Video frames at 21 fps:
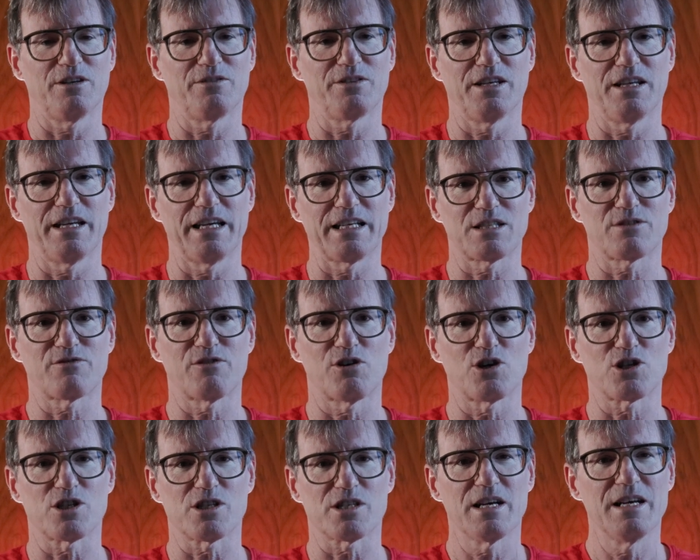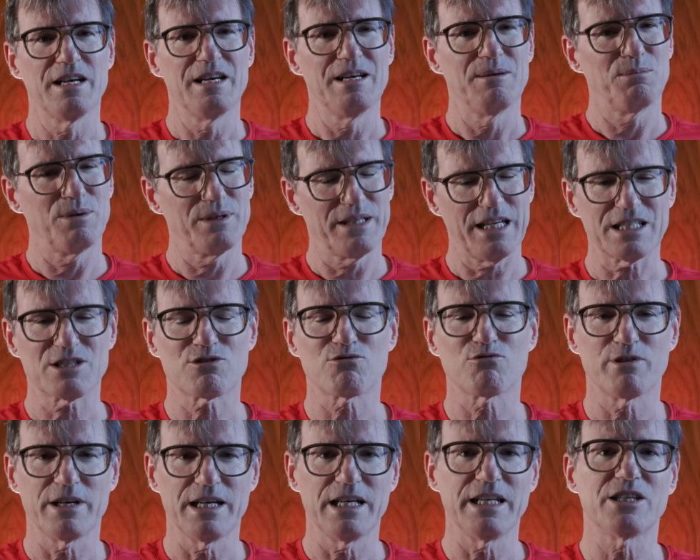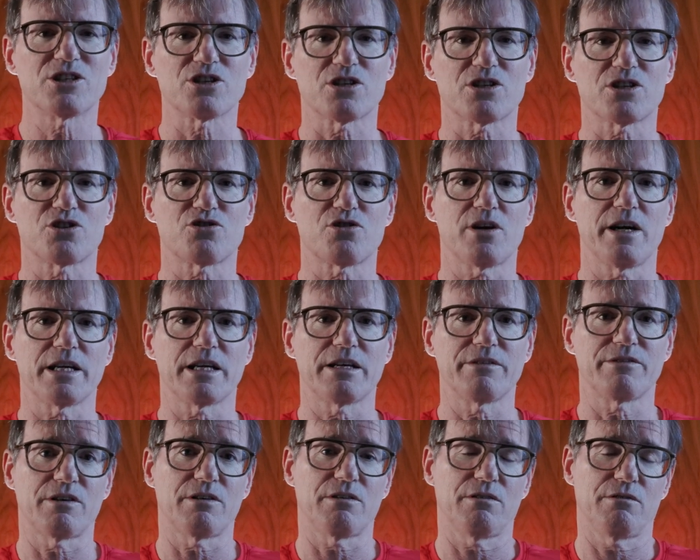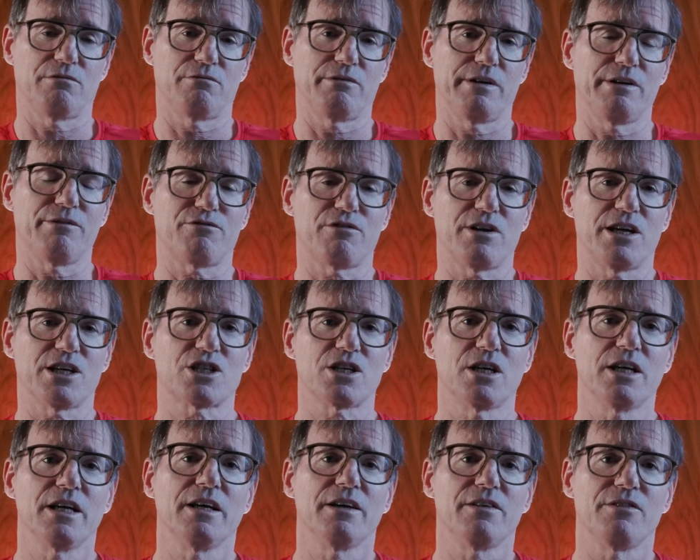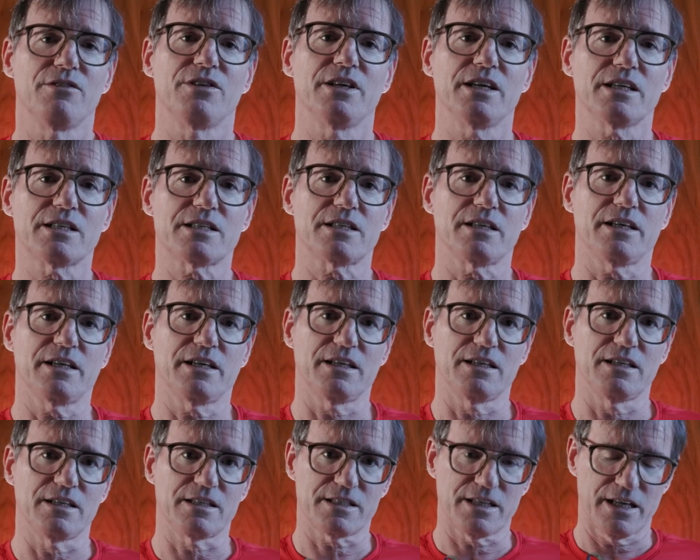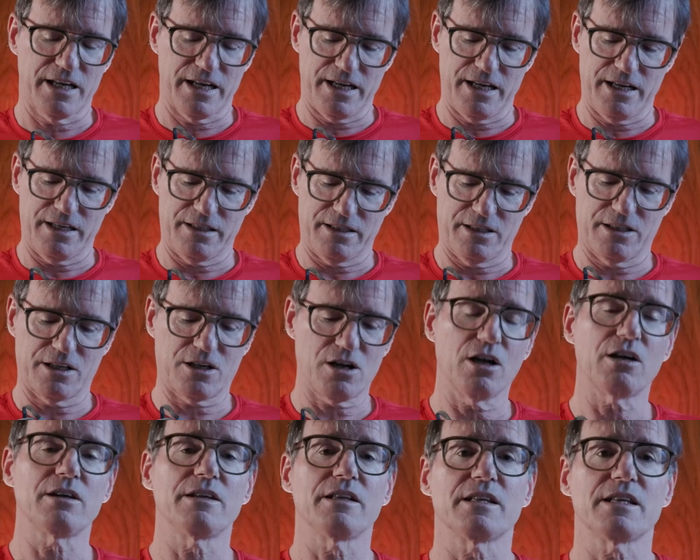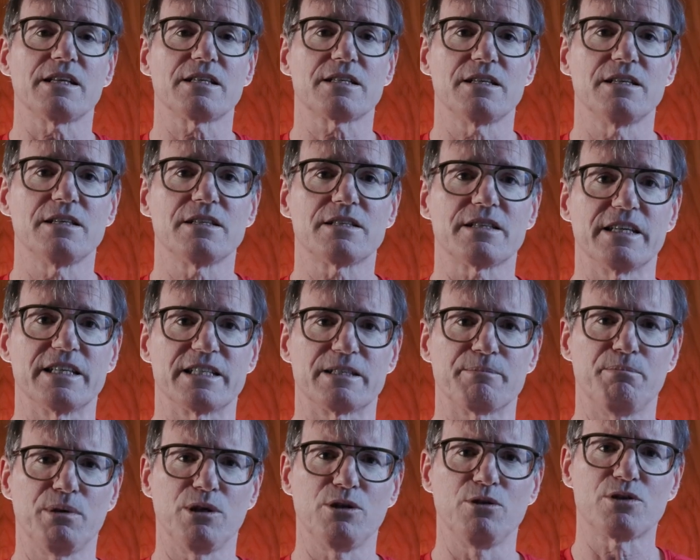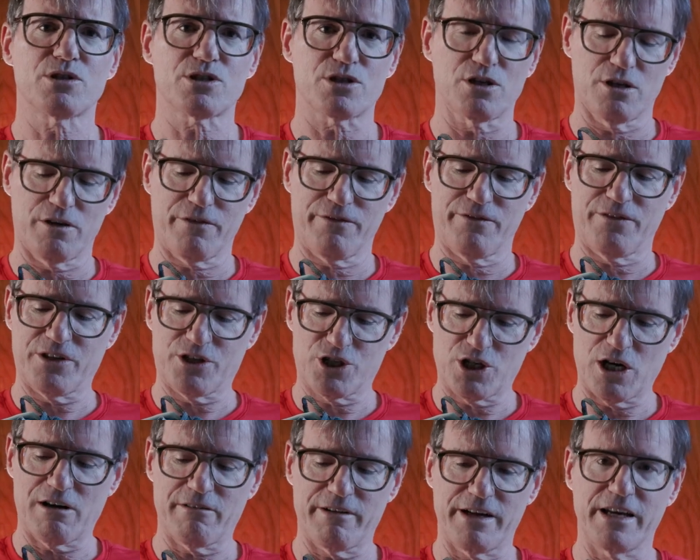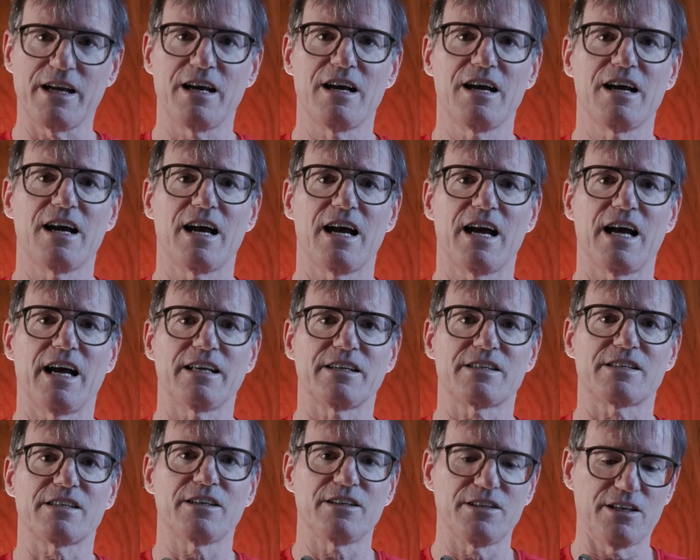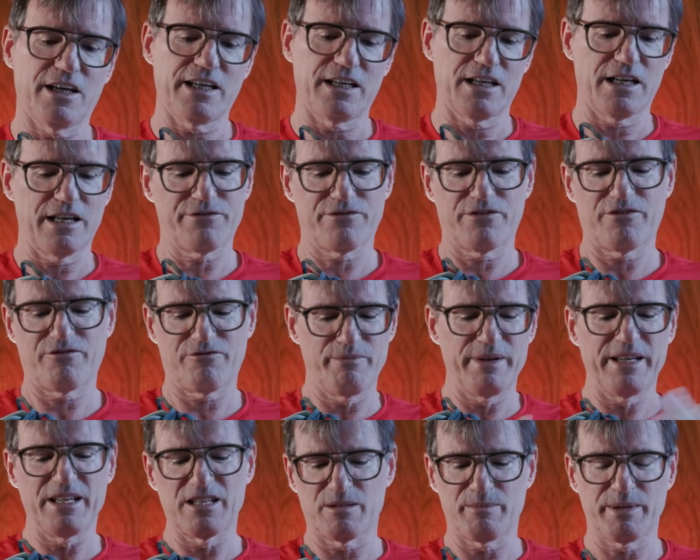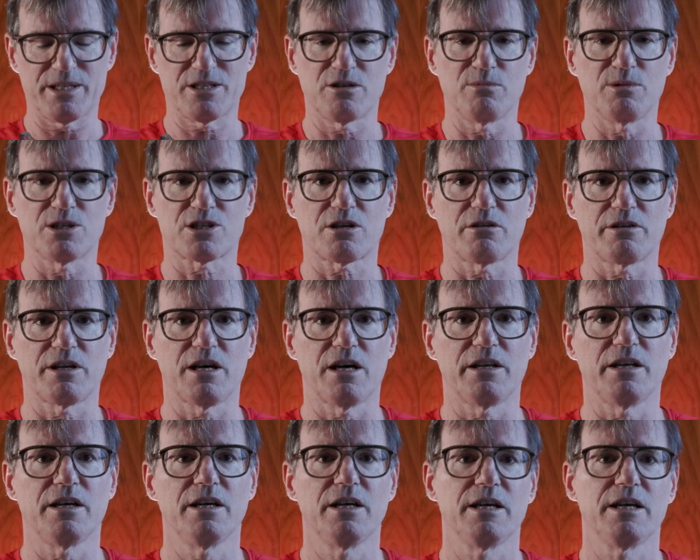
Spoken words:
the latest versions, but that's really just to try and give it a refresh. This is the color that this is Blue Surf, Cherry, and Nightlife. For me, there's a bit too much going on,